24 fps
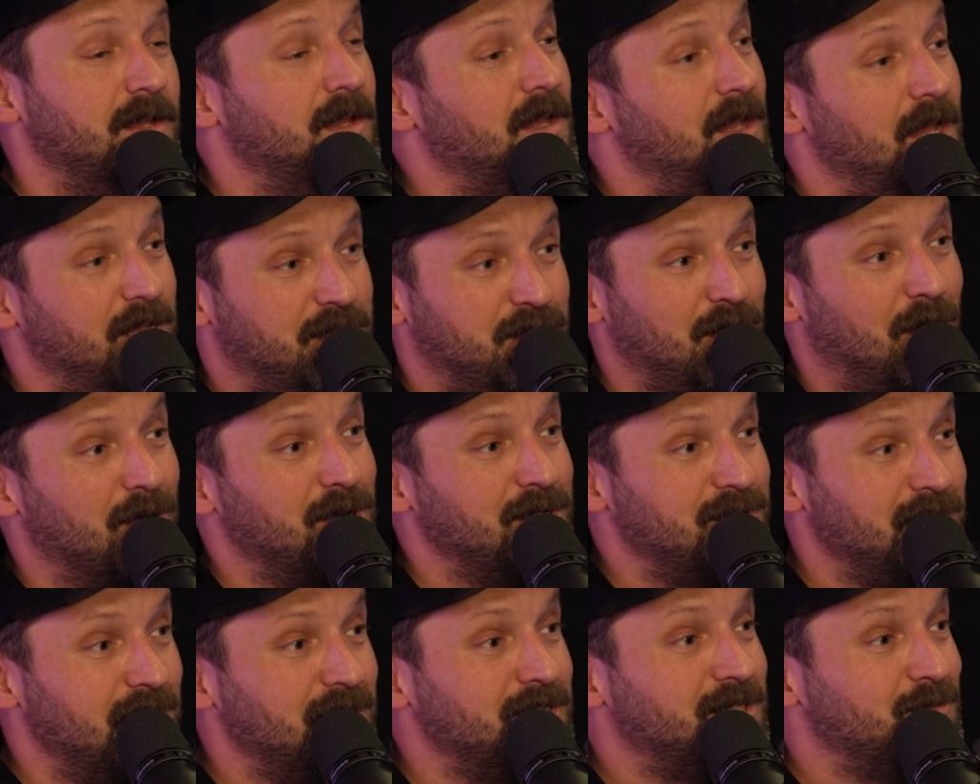And it's hard
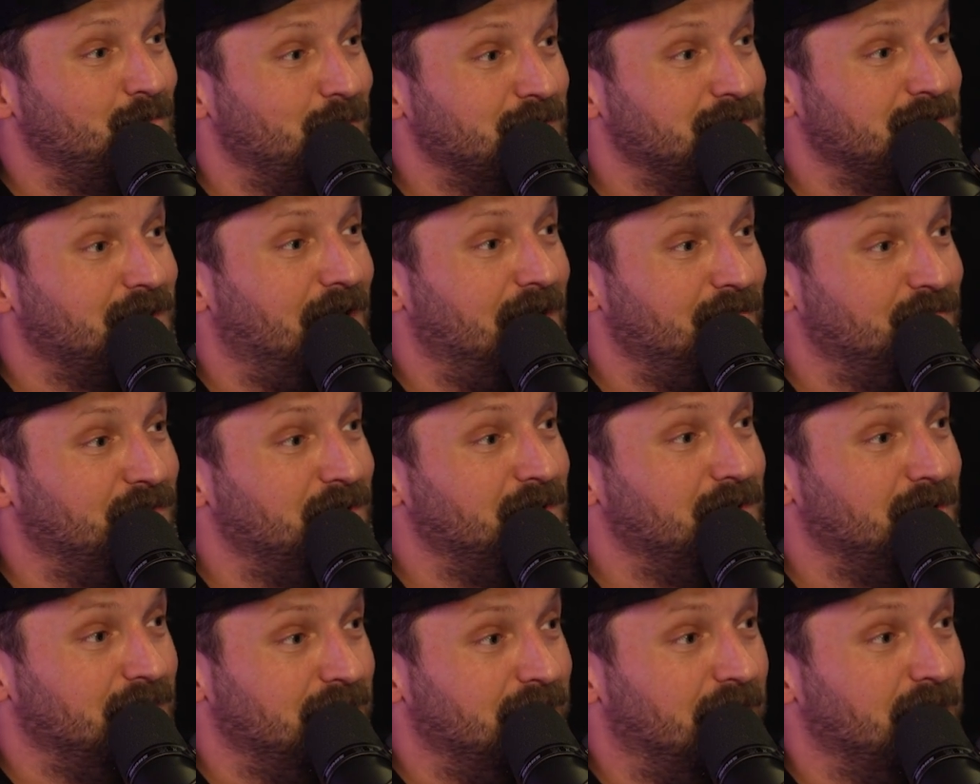to take someone's life
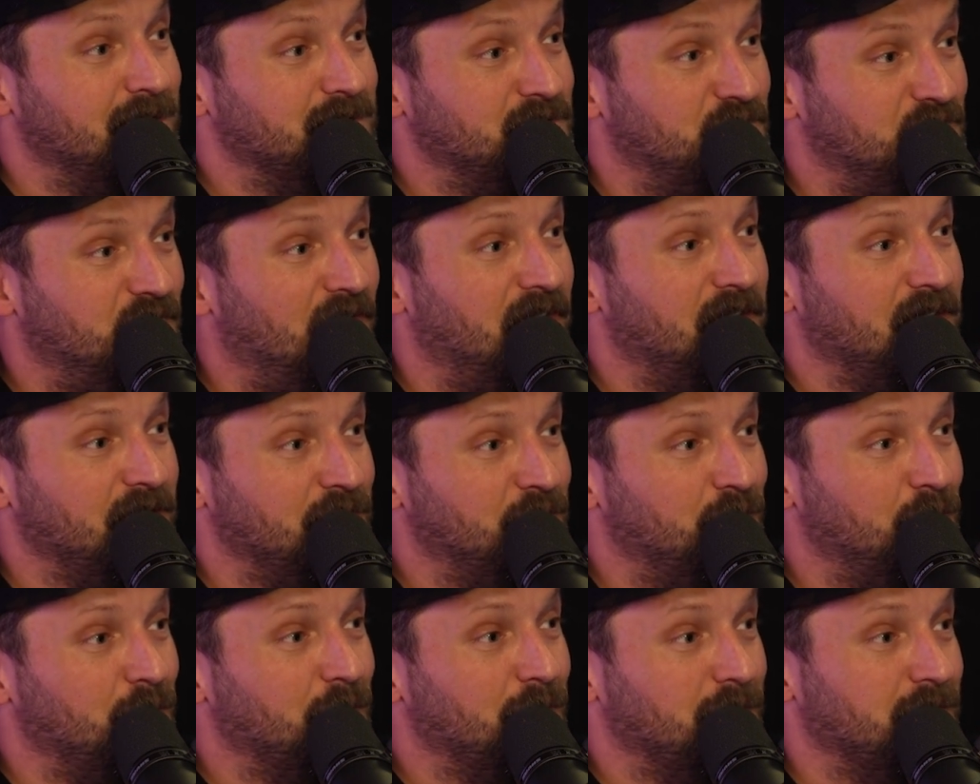that is fighting
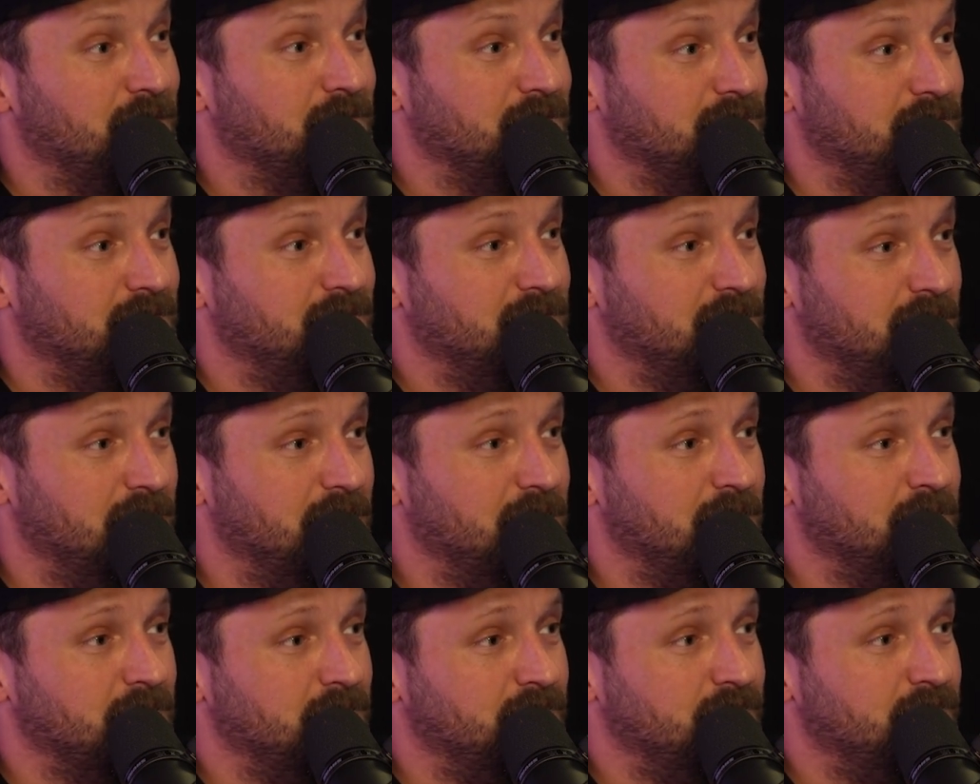for it, you
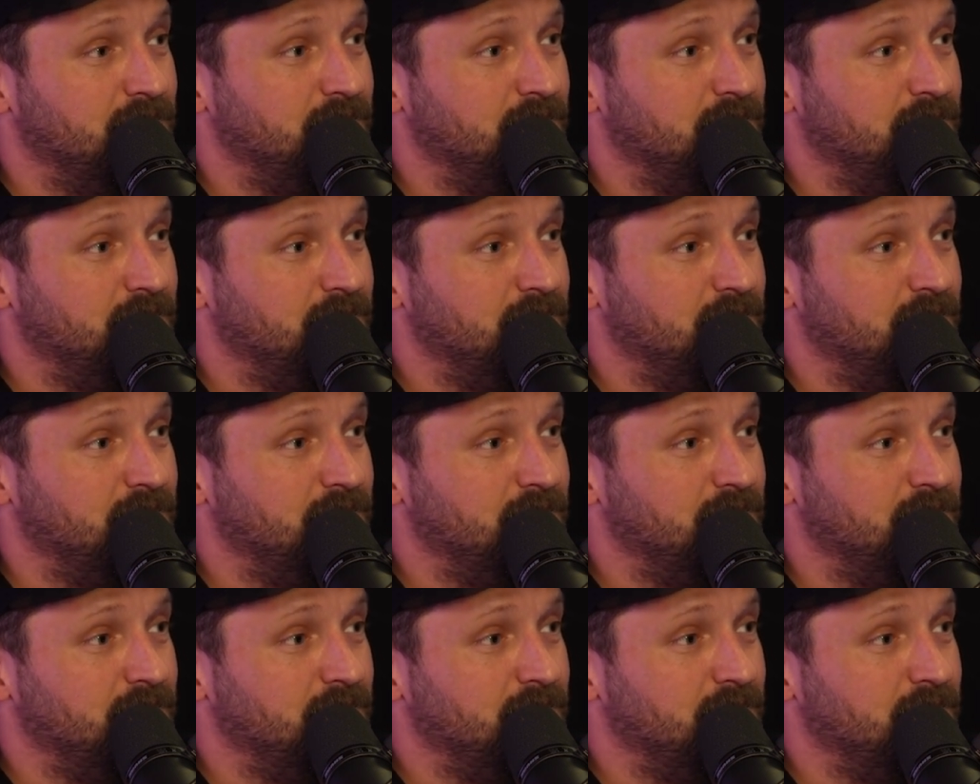know?